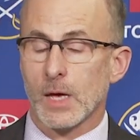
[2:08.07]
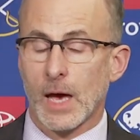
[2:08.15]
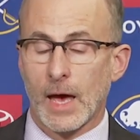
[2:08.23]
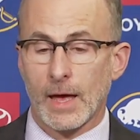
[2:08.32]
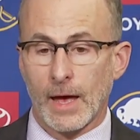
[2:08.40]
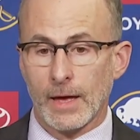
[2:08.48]

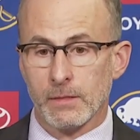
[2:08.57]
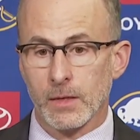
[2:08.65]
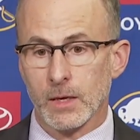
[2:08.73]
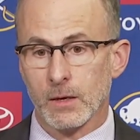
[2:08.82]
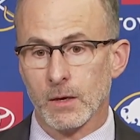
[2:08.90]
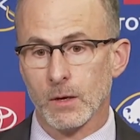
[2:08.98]
Yeah, I
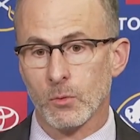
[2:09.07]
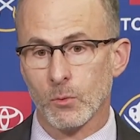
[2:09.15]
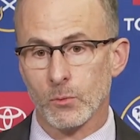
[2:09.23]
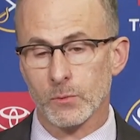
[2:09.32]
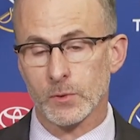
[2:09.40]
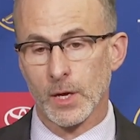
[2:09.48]
think
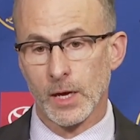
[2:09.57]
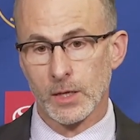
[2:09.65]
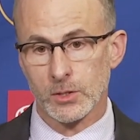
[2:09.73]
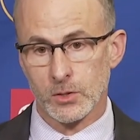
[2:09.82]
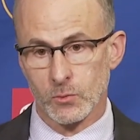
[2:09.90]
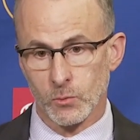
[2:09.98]

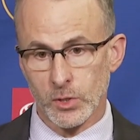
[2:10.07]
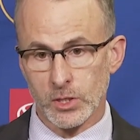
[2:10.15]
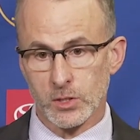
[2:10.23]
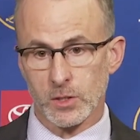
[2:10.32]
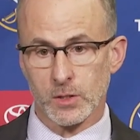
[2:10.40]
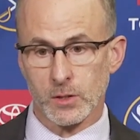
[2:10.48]
Tage has
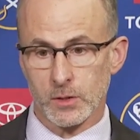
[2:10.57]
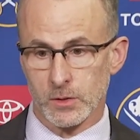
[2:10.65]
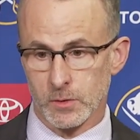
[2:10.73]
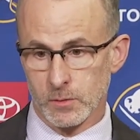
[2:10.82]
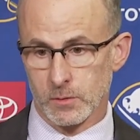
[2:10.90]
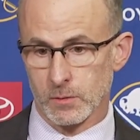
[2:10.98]
reached a
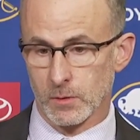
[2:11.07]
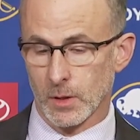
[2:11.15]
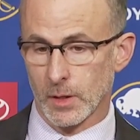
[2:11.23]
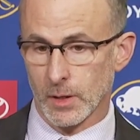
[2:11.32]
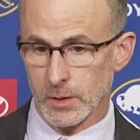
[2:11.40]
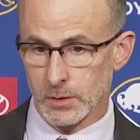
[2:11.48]

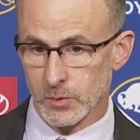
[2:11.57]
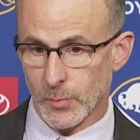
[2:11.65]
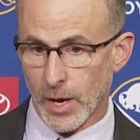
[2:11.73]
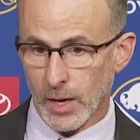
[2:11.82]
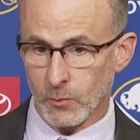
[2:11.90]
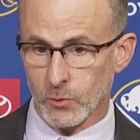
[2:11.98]

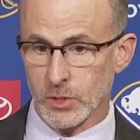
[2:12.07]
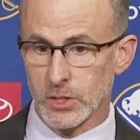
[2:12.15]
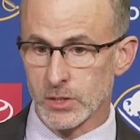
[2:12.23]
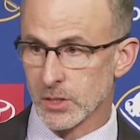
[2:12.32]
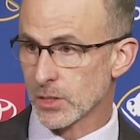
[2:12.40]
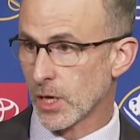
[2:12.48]
spot where
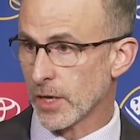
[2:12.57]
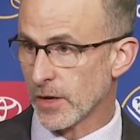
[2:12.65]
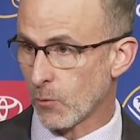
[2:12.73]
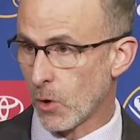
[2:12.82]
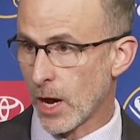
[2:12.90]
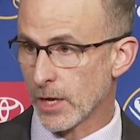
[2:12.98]
he's
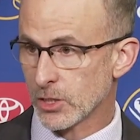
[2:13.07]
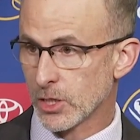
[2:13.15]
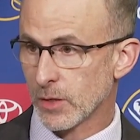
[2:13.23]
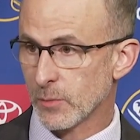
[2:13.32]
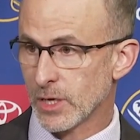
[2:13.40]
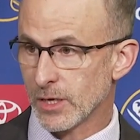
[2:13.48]
exciting to
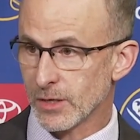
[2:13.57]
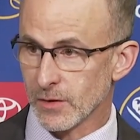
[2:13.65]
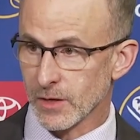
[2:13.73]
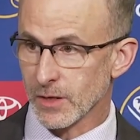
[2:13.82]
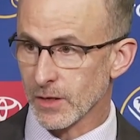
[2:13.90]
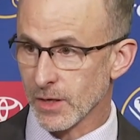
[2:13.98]
watch. I
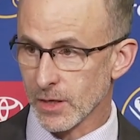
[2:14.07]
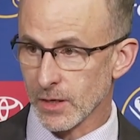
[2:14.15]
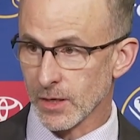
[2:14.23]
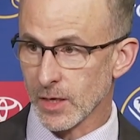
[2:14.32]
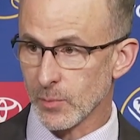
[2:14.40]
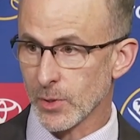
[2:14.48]
mean, he
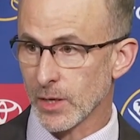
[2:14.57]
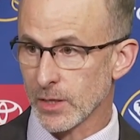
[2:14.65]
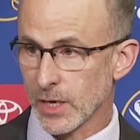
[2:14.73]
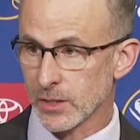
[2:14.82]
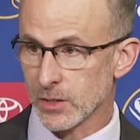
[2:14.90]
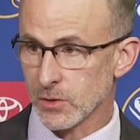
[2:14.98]
can keep you on
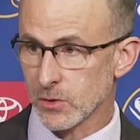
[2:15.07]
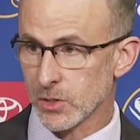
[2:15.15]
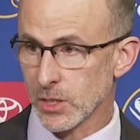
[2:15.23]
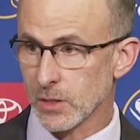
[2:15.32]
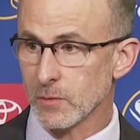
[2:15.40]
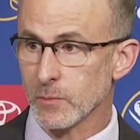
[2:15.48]
the edge of your
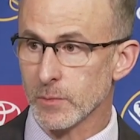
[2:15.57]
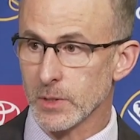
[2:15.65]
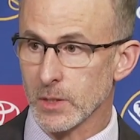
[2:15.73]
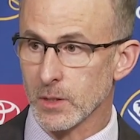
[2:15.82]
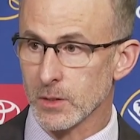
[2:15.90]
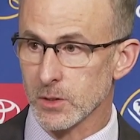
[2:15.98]
seat
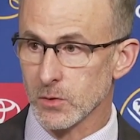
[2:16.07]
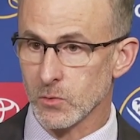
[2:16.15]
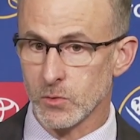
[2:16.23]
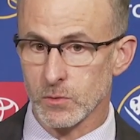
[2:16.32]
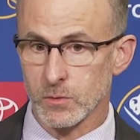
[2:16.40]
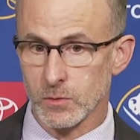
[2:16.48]
because
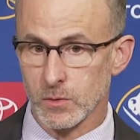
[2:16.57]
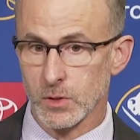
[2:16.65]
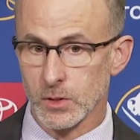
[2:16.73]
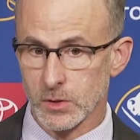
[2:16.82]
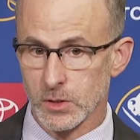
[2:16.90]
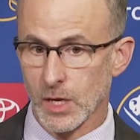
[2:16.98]

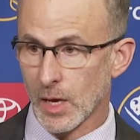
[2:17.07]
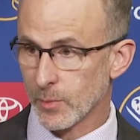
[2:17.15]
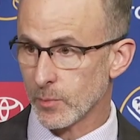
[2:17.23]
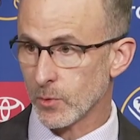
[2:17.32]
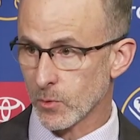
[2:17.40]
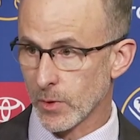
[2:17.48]
he's
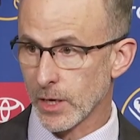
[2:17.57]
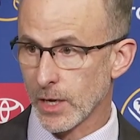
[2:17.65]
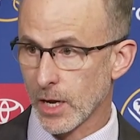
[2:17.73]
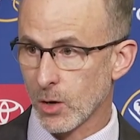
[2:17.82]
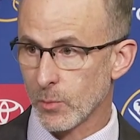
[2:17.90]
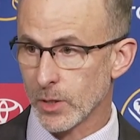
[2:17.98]
capable right
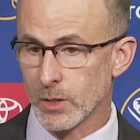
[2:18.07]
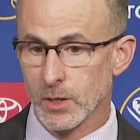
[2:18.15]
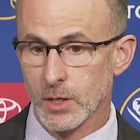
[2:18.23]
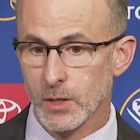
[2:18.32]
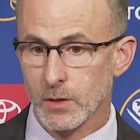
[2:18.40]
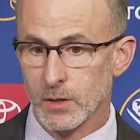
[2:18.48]
now. But
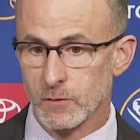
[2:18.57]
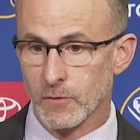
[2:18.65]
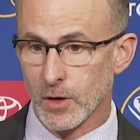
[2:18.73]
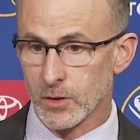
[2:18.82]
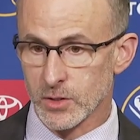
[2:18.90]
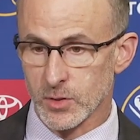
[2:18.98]
as
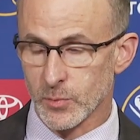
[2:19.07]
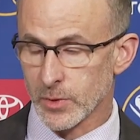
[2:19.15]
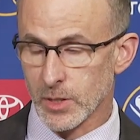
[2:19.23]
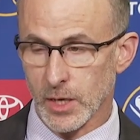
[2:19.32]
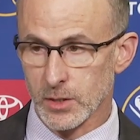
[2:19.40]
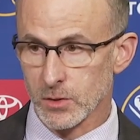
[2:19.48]
far as his
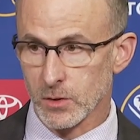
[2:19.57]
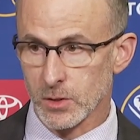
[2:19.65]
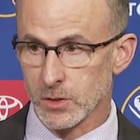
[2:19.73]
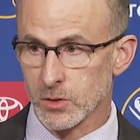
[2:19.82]
potential,